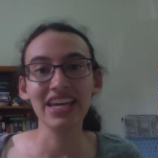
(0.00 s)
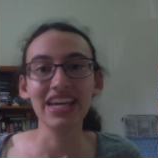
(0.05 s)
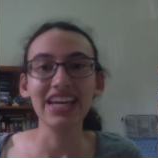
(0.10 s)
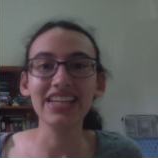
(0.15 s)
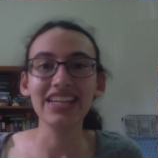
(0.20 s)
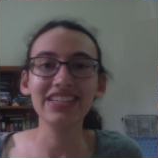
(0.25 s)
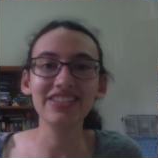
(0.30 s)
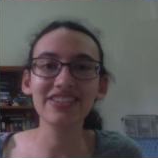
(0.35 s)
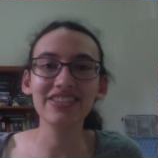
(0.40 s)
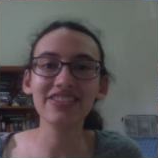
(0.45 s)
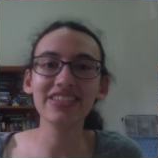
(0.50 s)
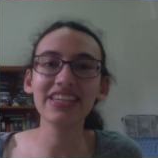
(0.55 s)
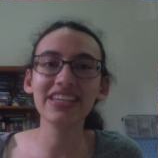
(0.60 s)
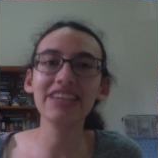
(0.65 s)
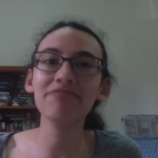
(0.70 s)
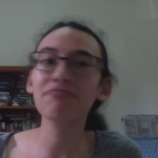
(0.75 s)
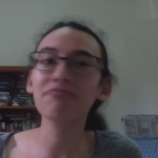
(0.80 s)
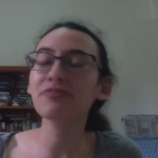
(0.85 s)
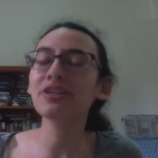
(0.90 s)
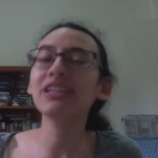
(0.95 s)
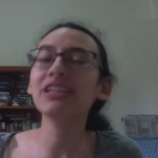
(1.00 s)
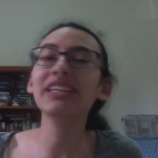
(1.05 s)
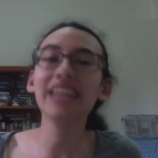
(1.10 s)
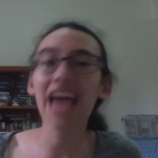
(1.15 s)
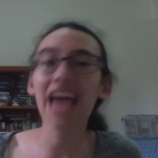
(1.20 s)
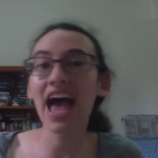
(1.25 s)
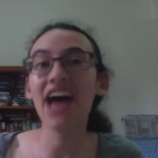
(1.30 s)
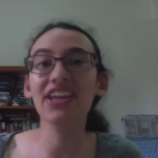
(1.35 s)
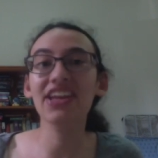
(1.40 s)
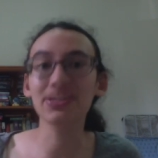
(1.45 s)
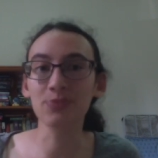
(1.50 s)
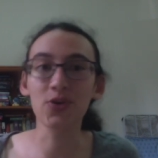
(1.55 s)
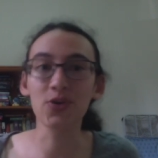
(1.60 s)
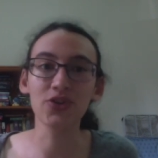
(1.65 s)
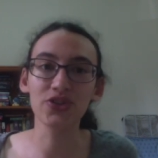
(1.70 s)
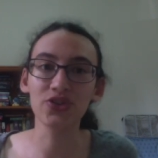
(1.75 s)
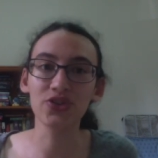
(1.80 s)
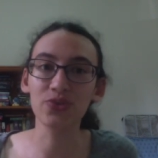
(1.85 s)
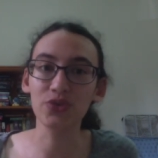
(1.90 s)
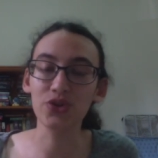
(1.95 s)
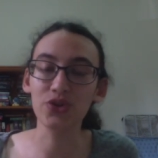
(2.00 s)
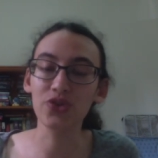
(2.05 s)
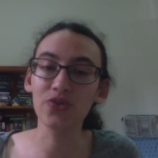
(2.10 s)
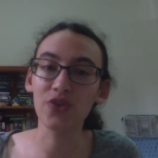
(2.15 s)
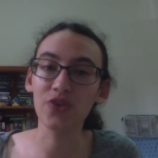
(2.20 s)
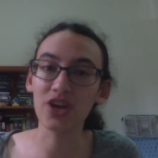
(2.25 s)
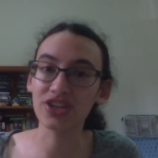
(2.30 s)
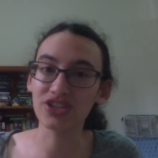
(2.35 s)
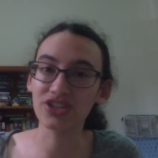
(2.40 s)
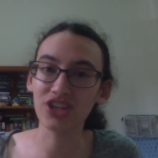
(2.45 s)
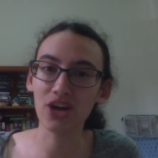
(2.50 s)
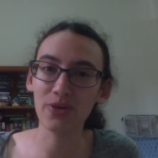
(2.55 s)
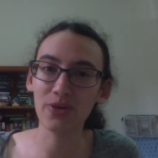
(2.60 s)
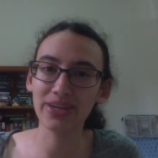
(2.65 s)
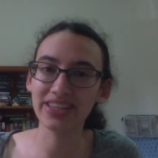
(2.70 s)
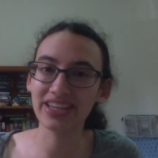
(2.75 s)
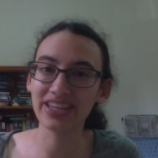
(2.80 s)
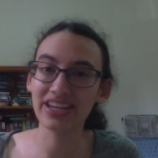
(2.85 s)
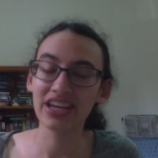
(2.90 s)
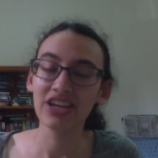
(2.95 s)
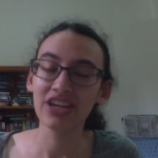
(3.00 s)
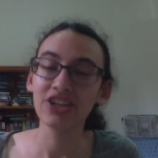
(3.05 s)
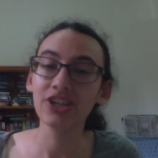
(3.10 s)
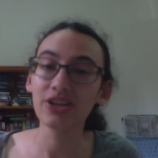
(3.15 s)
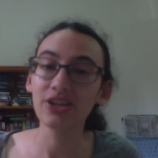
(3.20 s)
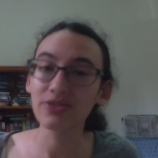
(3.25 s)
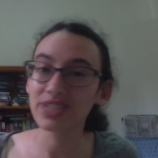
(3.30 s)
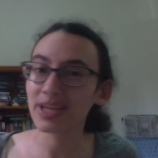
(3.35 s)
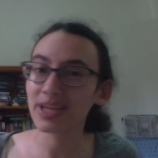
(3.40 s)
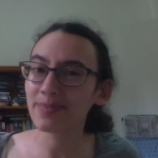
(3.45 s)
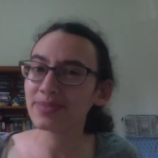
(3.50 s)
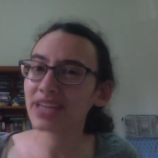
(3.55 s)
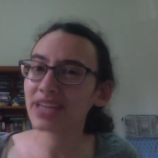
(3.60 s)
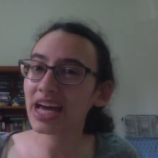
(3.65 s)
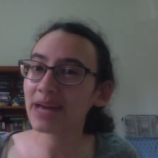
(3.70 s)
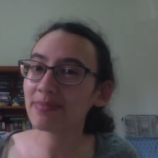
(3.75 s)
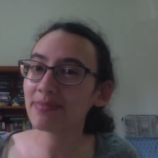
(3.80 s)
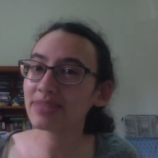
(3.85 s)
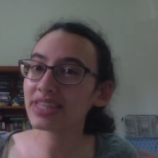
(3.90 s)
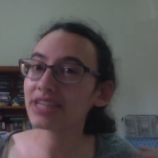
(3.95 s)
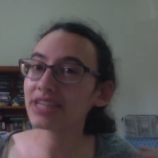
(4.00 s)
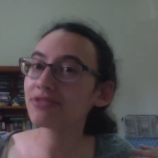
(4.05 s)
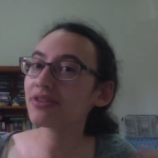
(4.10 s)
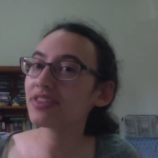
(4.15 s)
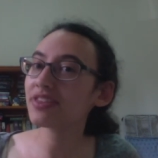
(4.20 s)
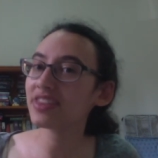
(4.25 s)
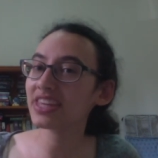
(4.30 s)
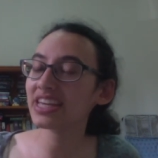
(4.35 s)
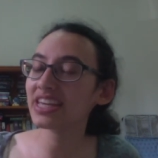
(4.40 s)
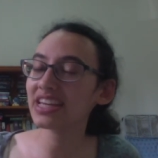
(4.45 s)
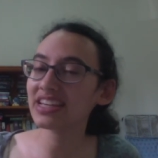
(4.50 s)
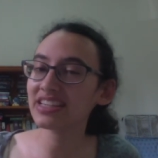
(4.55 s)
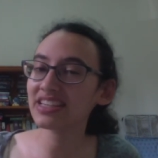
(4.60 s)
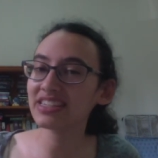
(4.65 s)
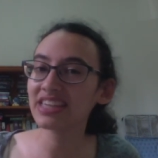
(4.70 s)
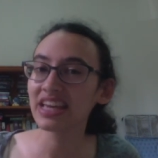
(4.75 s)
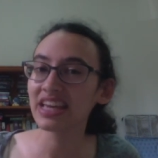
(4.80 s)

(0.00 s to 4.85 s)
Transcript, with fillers: It's just, it really adds more to the universe knowing that, you know, sometimes there are things